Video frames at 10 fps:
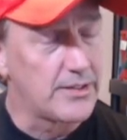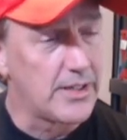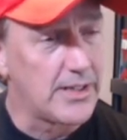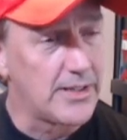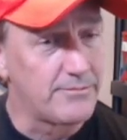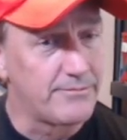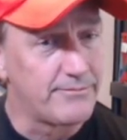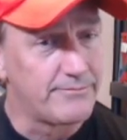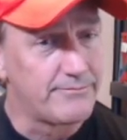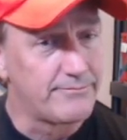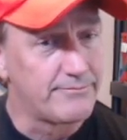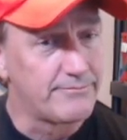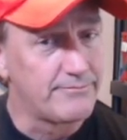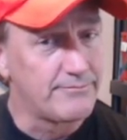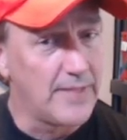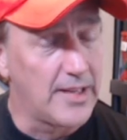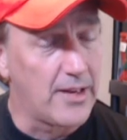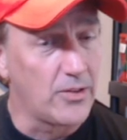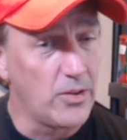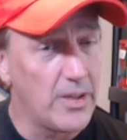You know,
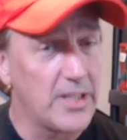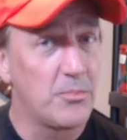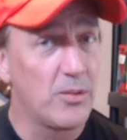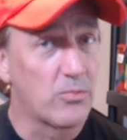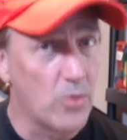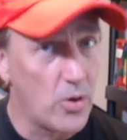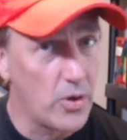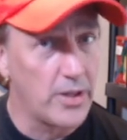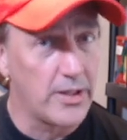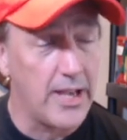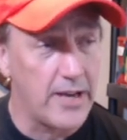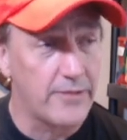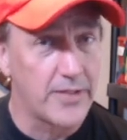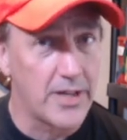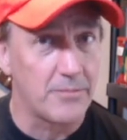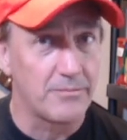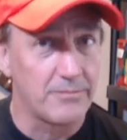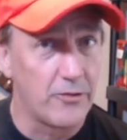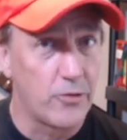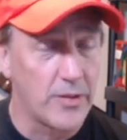you had to be royally effed up
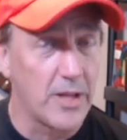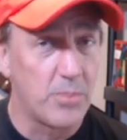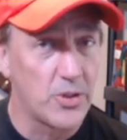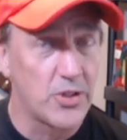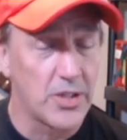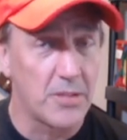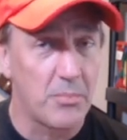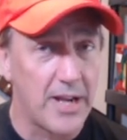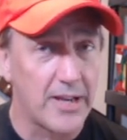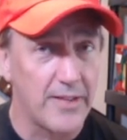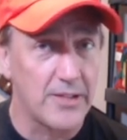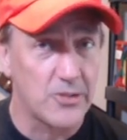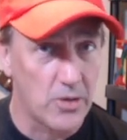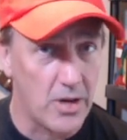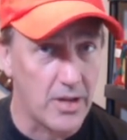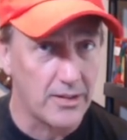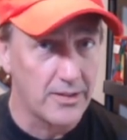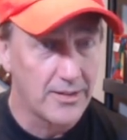before they'd put you on the back of that truck.